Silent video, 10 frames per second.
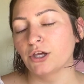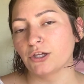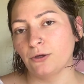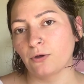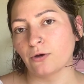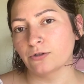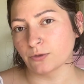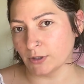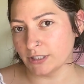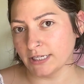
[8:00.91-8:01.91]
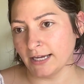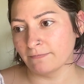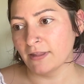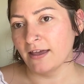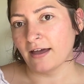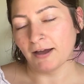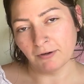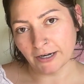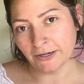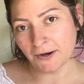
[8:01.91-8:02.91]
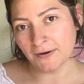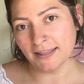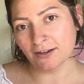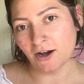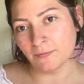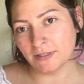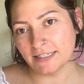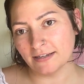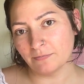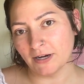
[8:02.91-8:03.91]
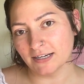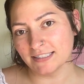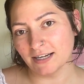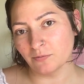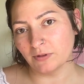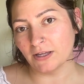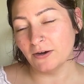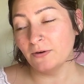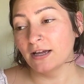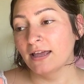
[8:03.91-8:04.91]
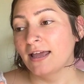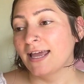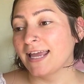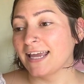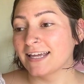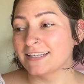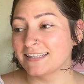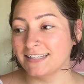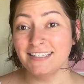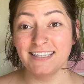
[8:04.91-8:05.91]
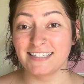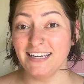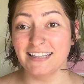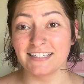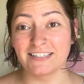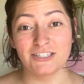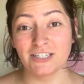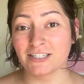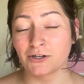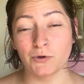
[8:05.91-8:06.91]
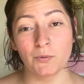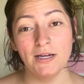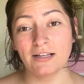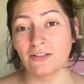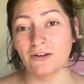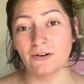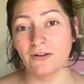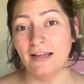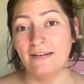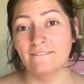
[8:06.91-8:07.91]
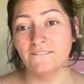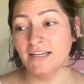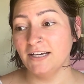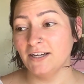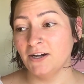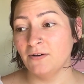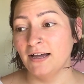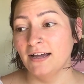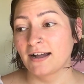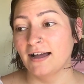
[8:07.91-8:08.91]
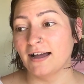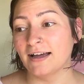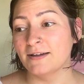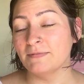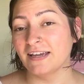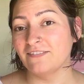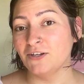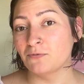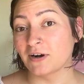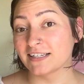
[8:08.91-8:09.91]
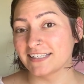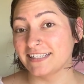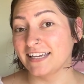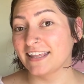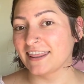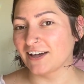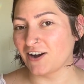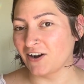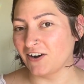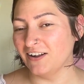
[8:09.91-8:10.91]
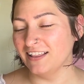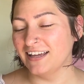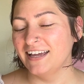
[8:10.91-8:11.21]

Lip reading: you go sourcing? I want to know in the comment box down below. And this is it. This is just a quick little video. If you want to see the haul,